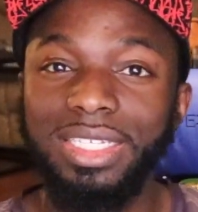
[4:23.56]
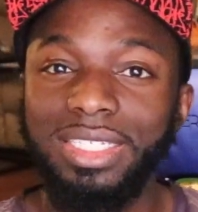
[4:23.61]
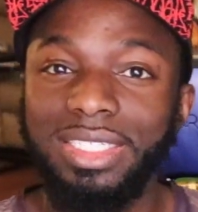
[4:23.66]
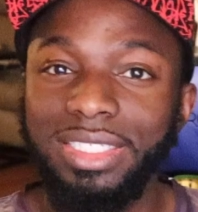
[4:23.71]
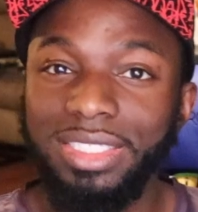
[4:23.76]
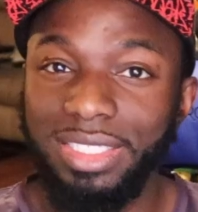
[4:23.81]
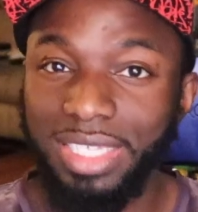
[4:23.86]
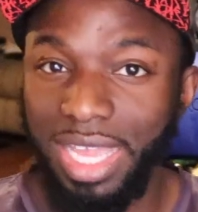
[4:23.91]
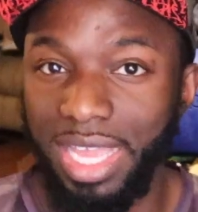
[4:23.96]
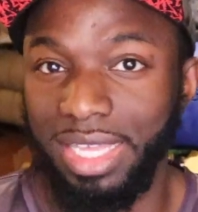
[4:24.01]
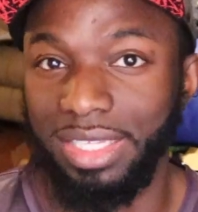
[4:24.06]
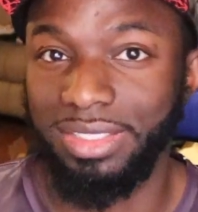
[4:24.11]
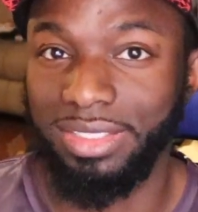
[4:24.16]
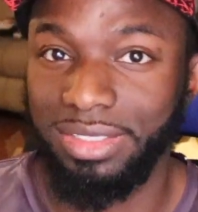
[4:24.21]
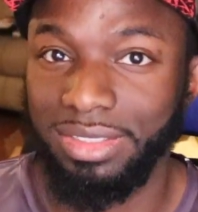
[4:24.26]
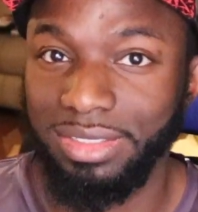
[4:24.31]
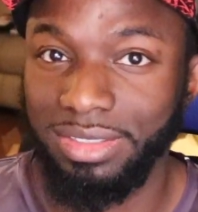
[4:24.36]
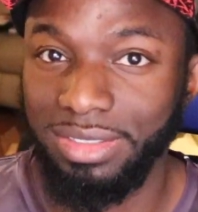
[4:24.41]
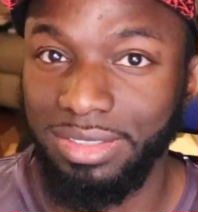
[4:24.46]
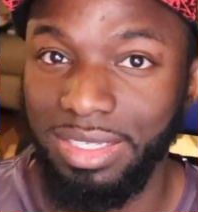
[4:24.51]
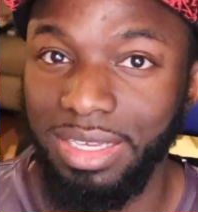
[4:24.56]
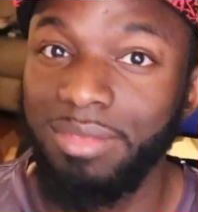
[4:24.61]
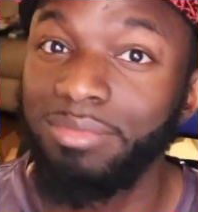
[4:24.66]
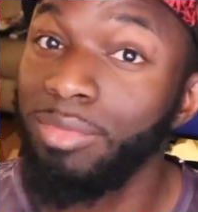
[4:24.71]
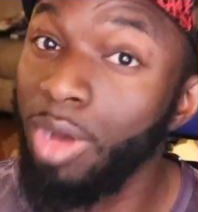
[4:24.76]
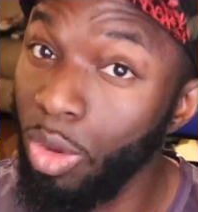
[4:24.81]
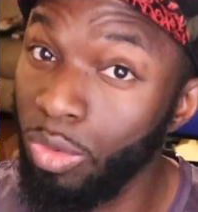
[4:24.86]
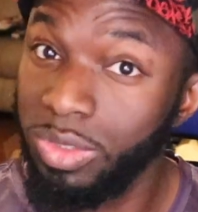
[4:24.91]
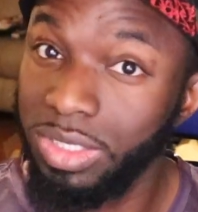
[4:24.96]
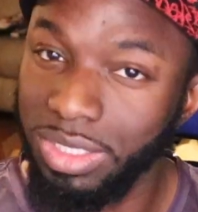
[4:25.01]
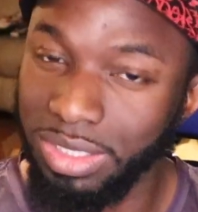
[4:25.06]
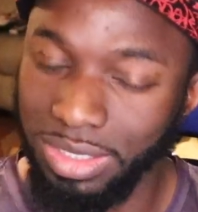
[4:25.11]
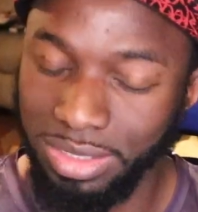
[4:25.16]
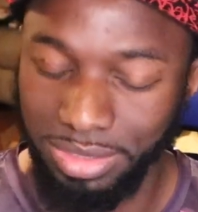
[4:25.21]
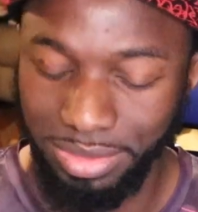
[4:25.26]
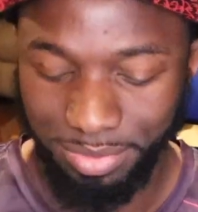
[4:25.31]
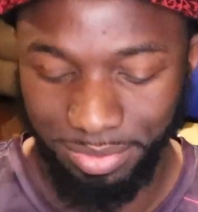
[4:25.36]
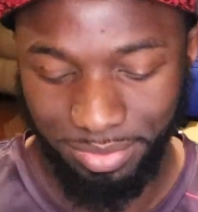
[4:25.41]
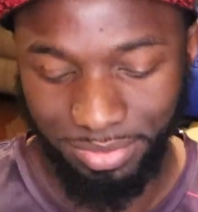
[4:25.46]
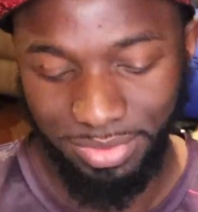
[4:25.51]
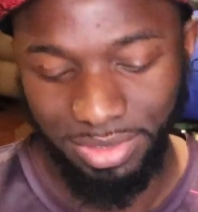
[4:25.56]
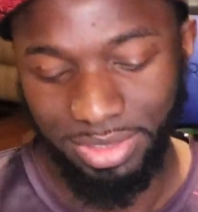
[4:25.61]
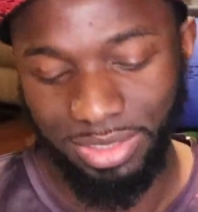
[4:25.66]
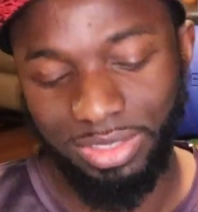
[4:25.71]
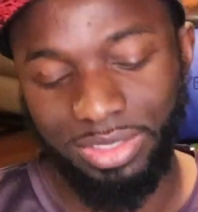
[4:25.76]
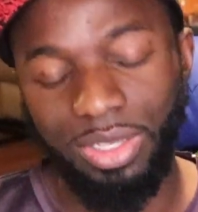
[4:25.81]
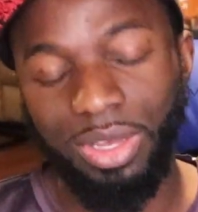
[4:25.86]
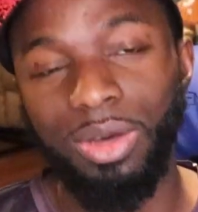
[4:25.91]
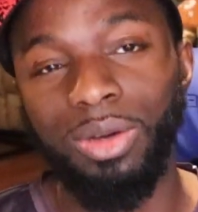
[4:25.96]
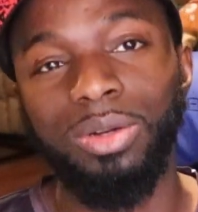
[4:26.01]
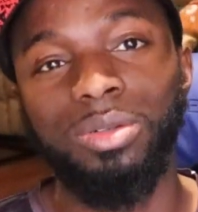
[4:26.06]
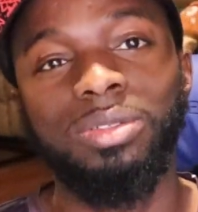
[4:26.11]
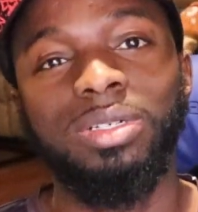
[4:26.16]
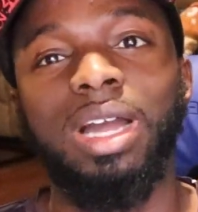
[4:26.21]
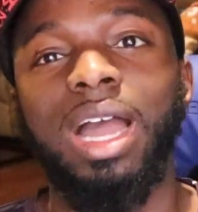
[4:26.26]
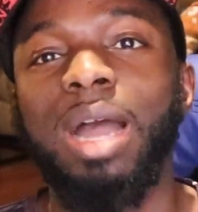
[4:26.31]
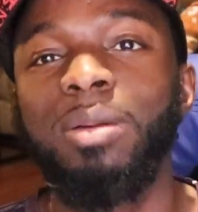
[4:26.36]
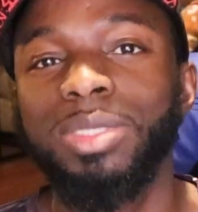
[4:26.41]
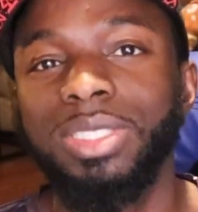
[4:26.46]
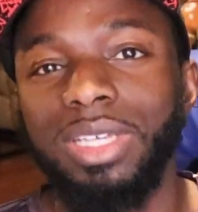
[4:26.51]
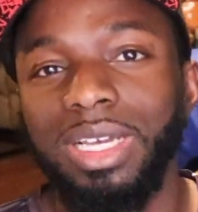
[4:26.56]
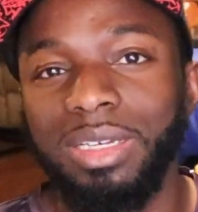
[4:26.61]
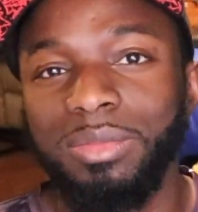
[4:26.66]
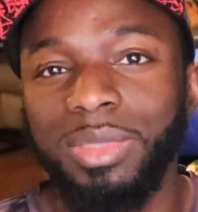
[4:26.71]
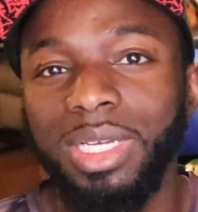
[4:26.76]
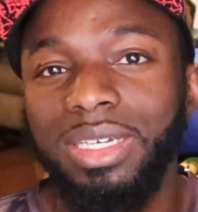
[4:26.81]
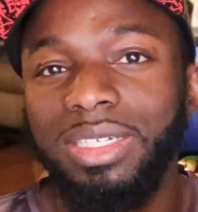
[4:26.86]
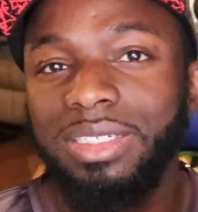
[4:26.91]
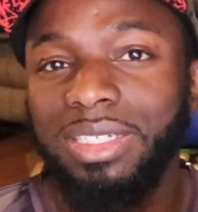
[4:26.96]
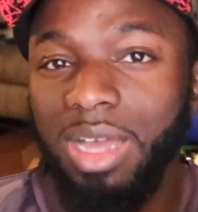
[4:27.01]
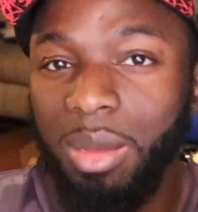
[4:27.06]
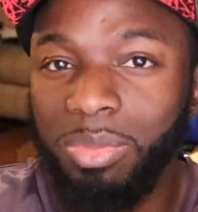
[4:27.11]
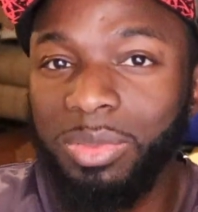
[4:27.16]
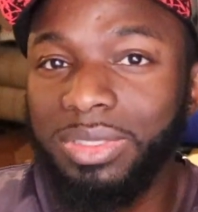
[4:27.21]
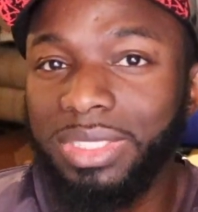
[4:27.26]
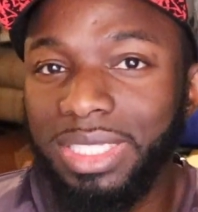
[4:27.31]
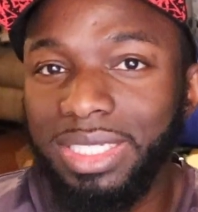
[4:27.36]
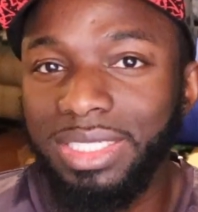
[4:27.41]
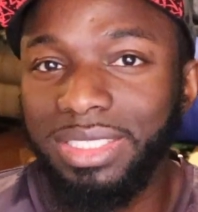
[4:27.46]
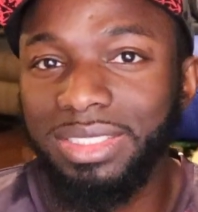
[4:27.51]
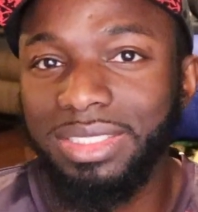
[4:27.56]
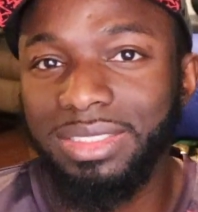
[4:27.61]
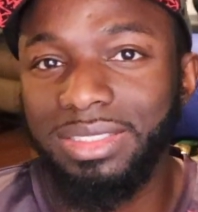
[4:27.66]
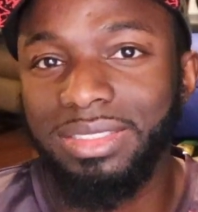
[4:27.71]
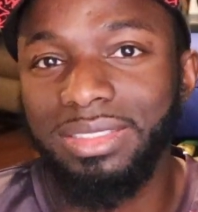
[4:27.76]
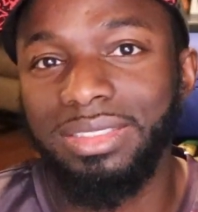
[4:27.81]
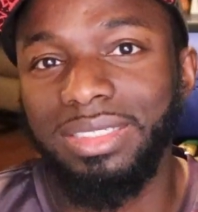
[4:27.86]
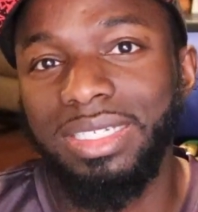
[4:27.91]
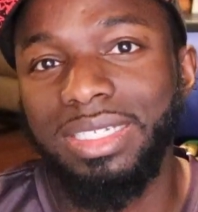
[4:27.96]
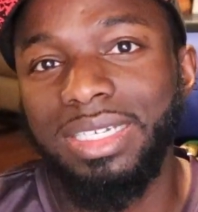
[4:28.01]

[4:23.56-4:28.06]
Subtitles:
Yes, mostly. So I'm gonna talk about a couple things.